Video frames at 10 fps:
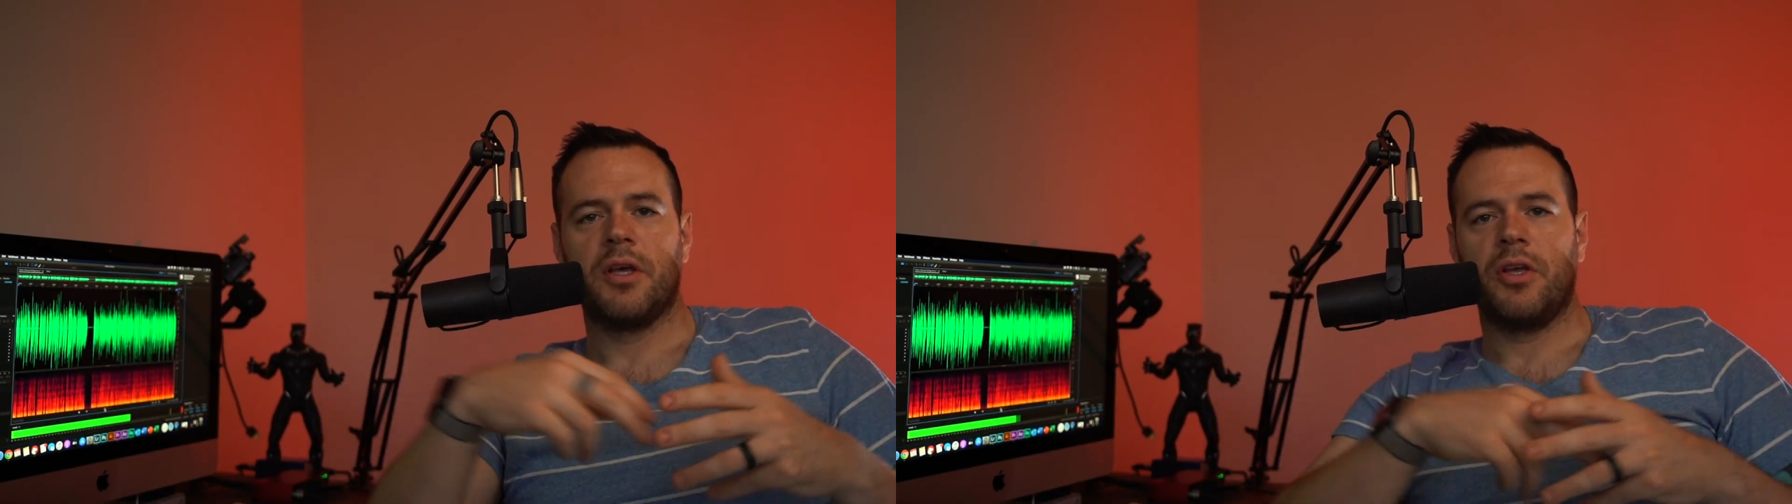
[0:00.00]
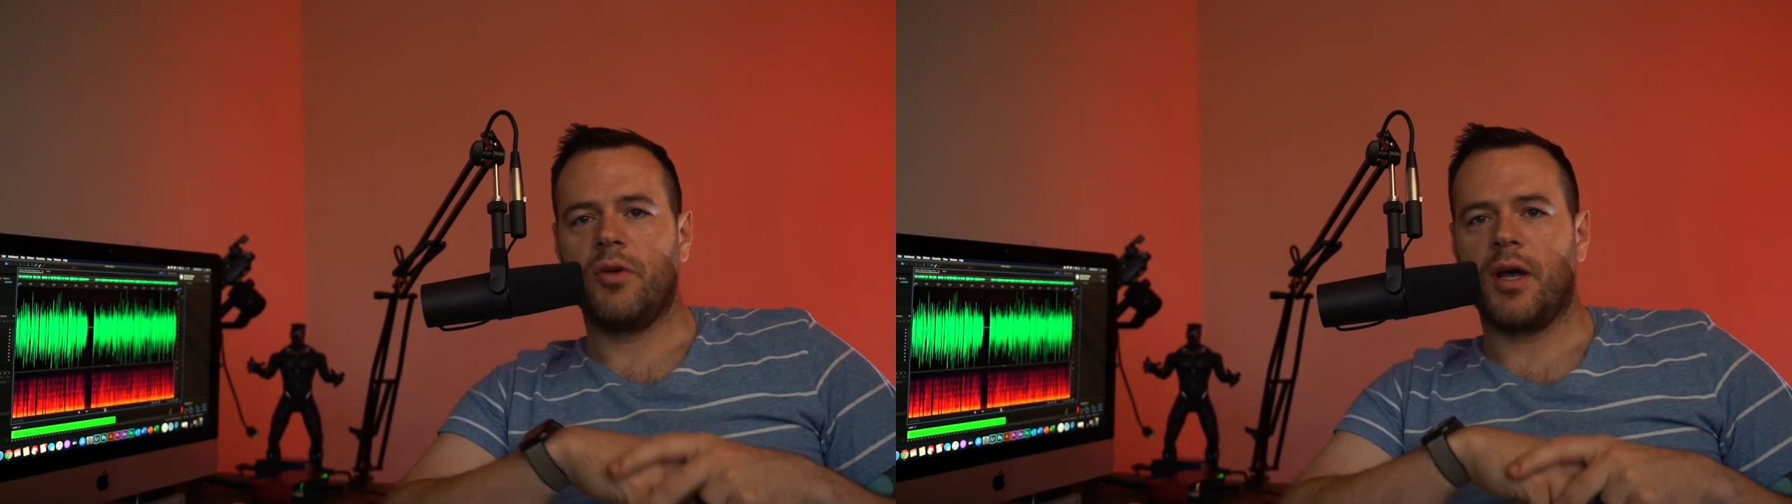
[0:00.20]

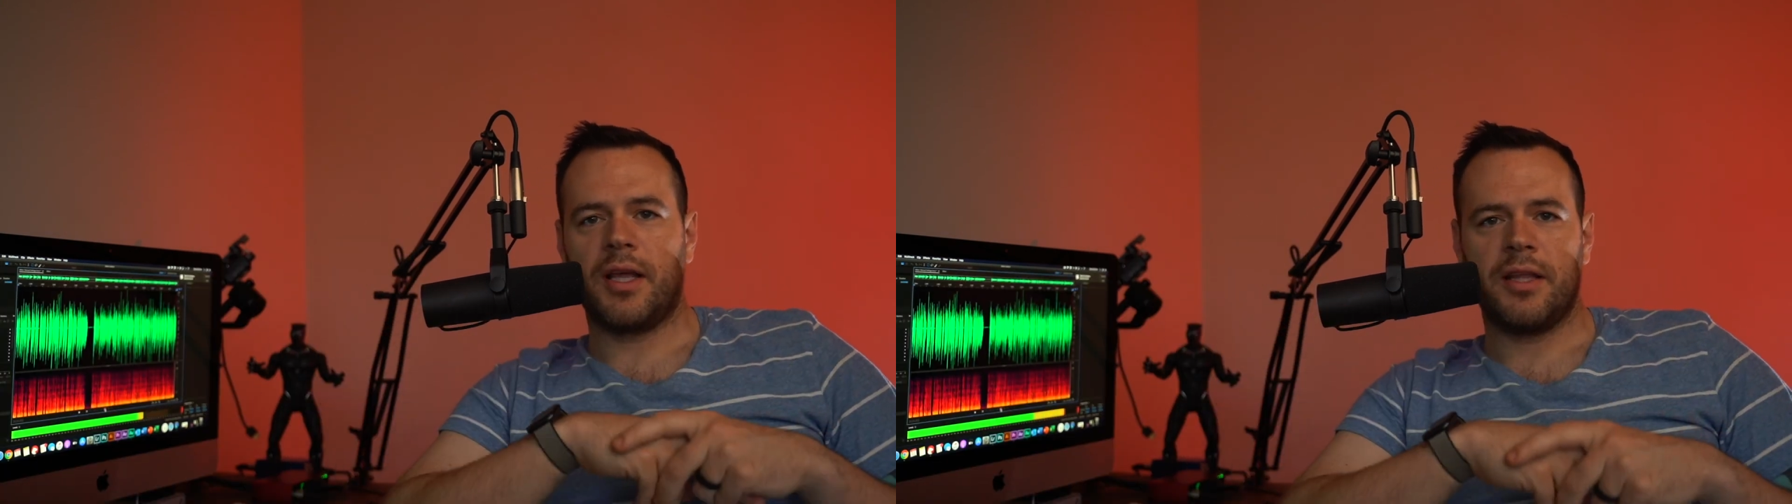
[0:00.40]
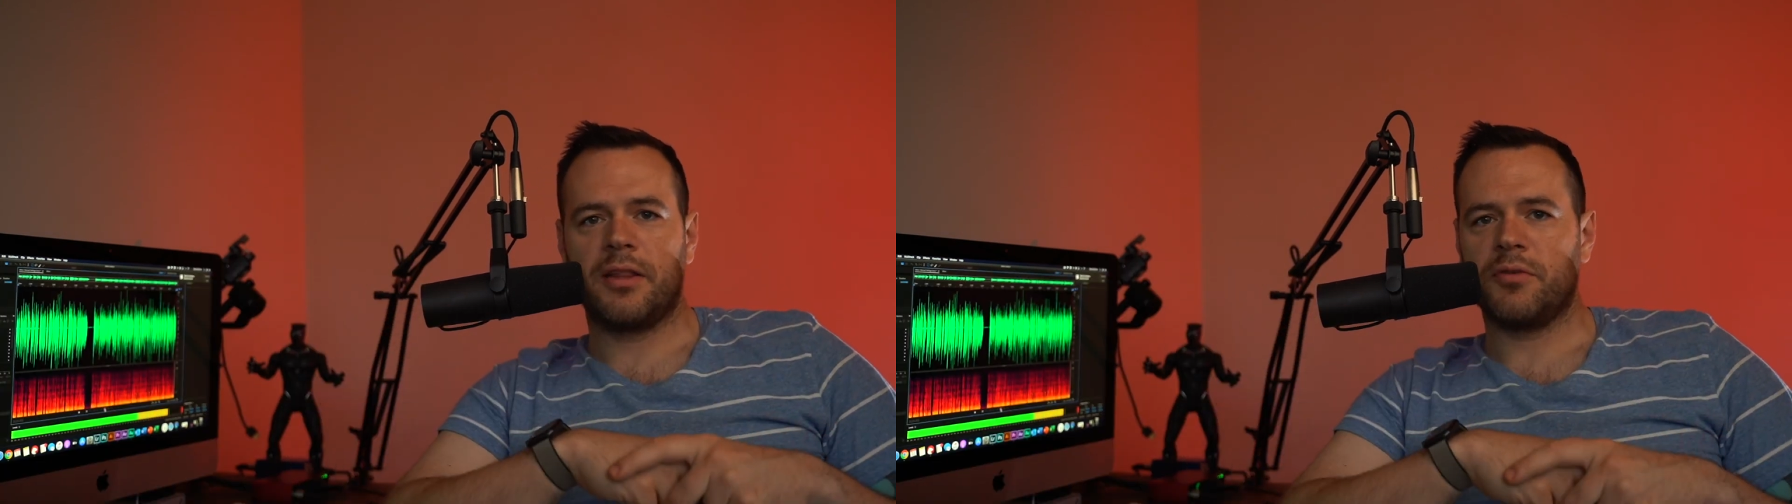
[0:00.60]
You got to
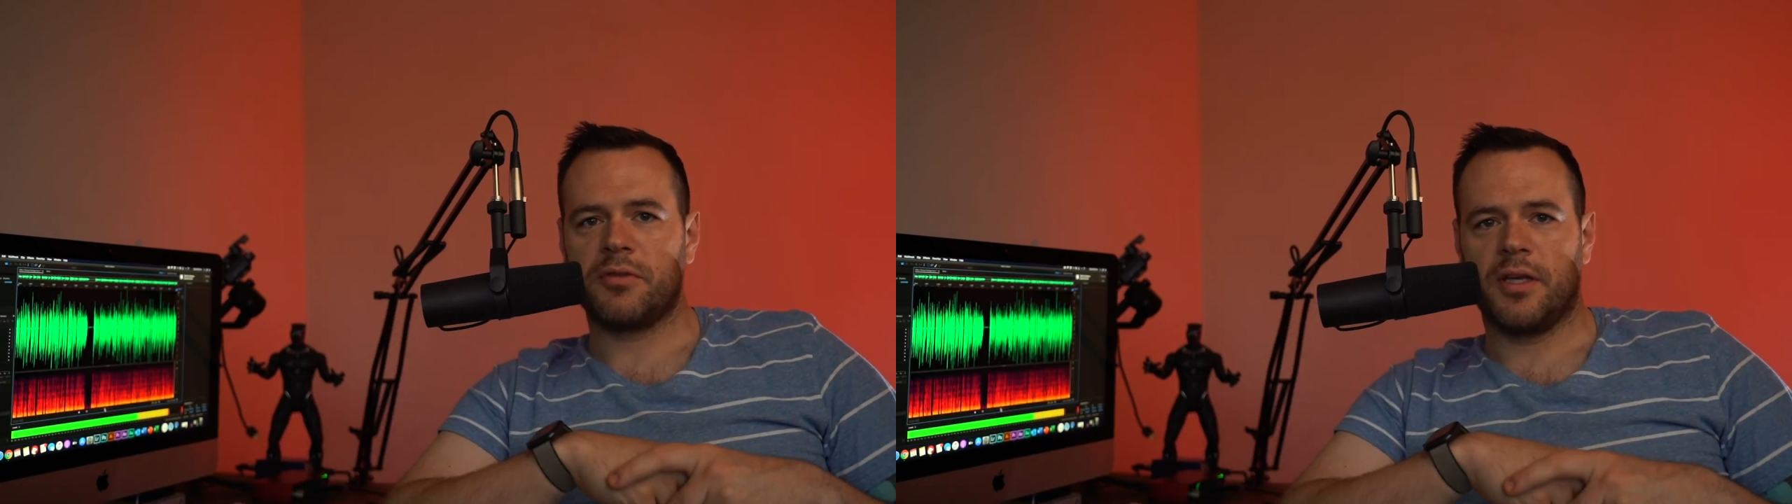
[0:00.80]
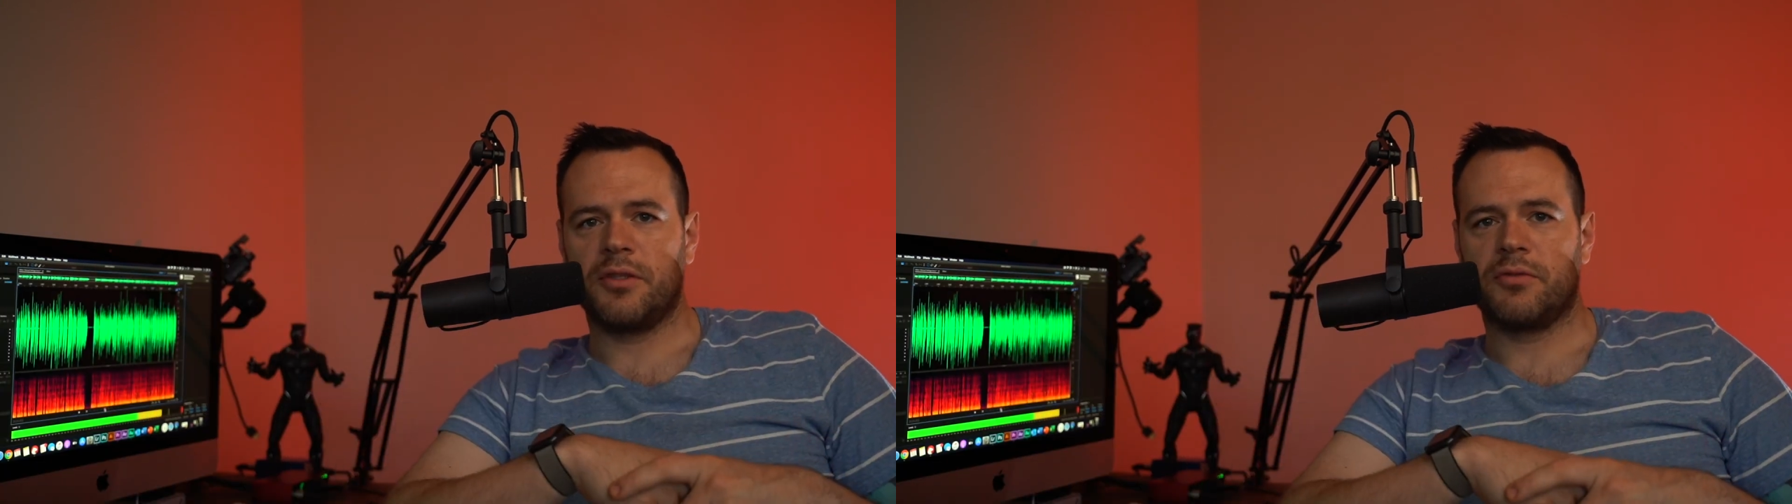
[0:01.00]
get those
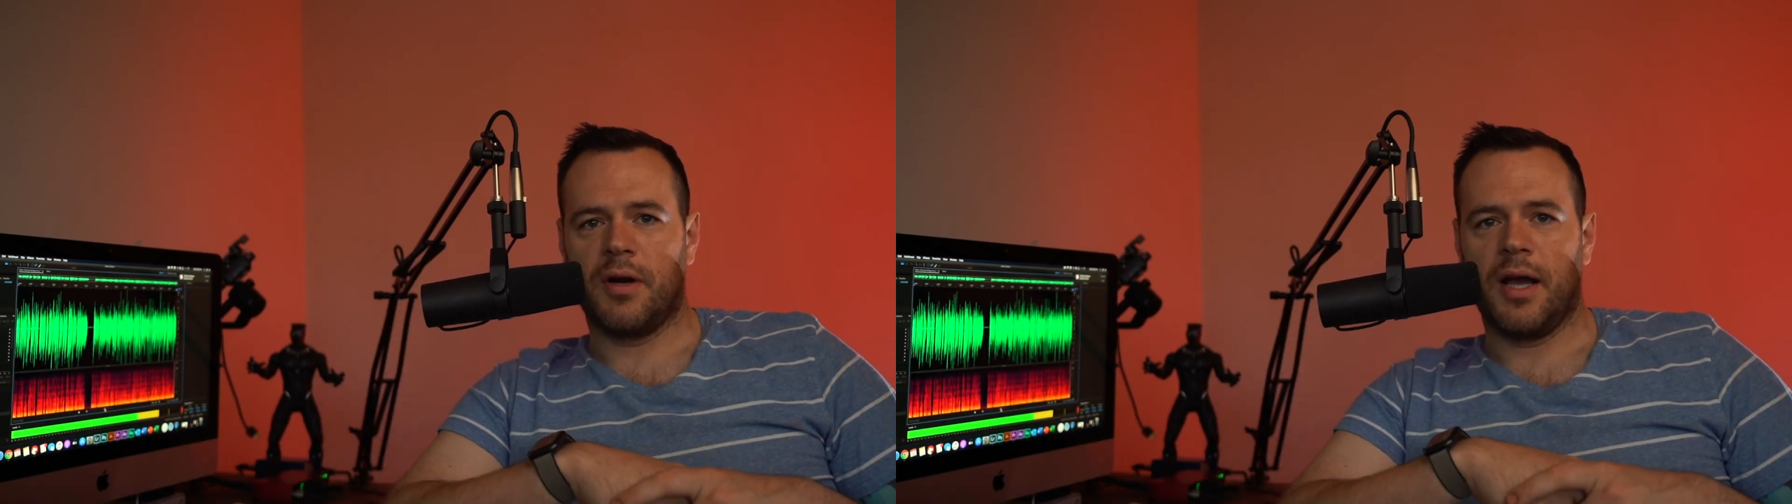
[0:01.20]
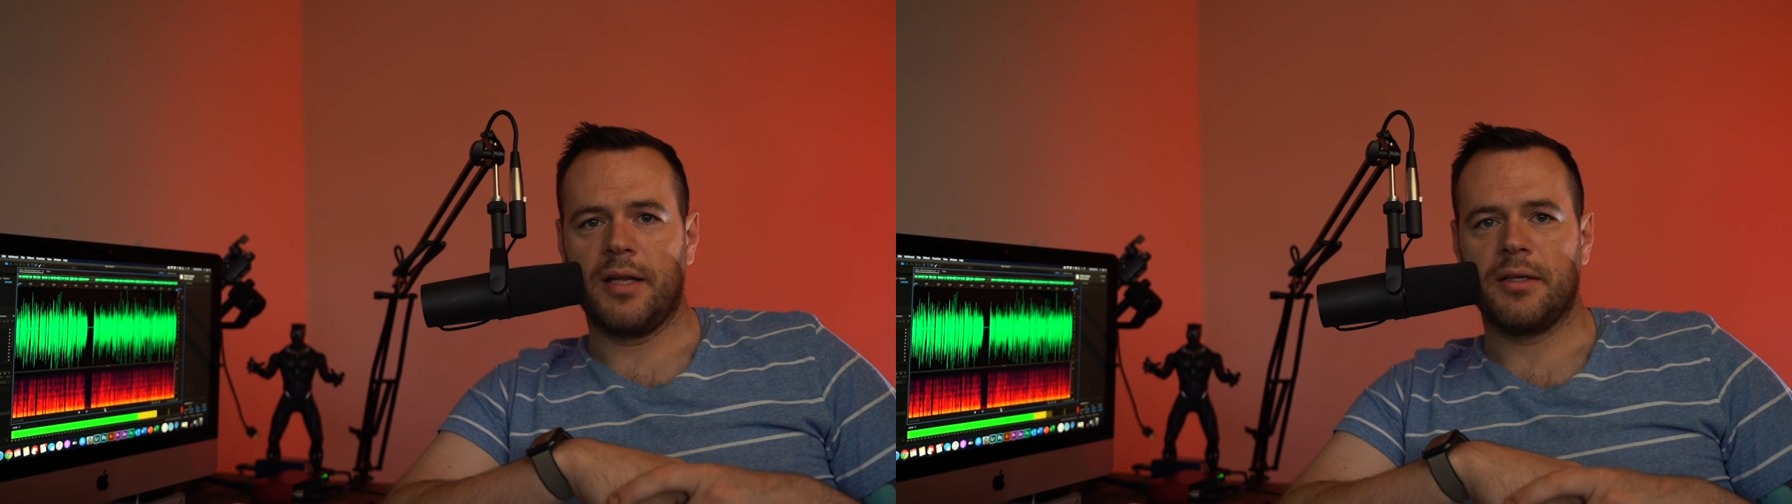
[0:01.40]
things
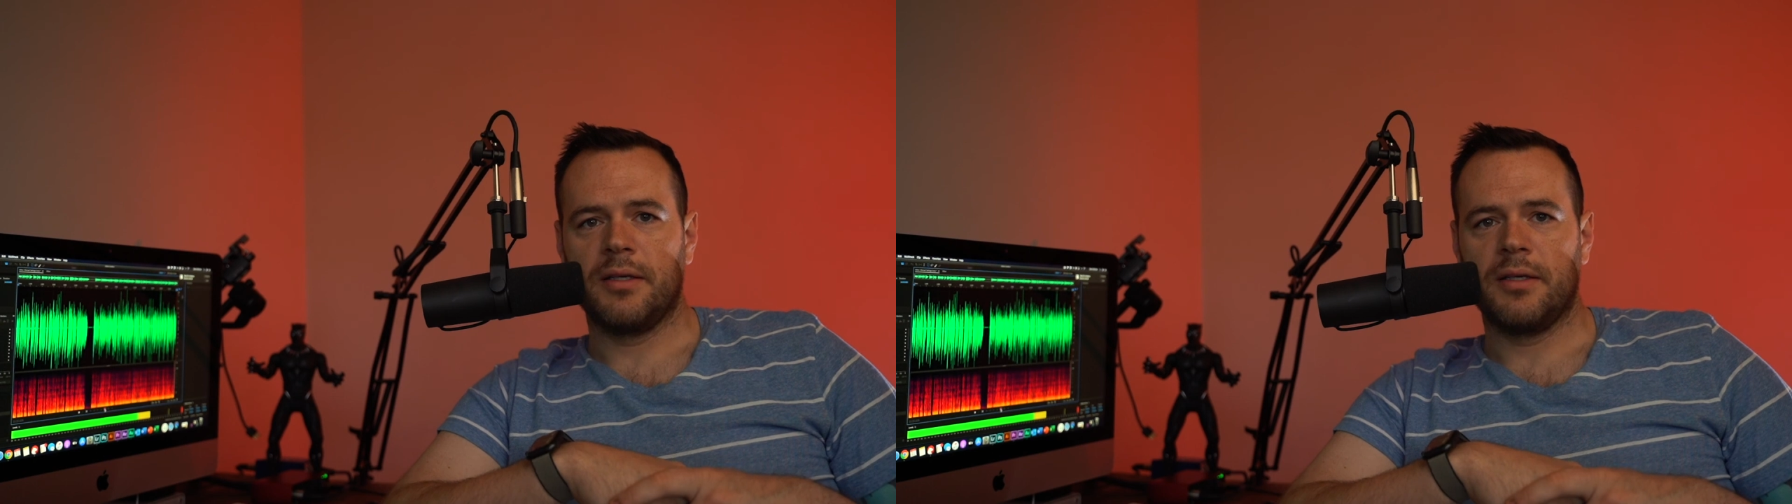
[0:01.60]
right.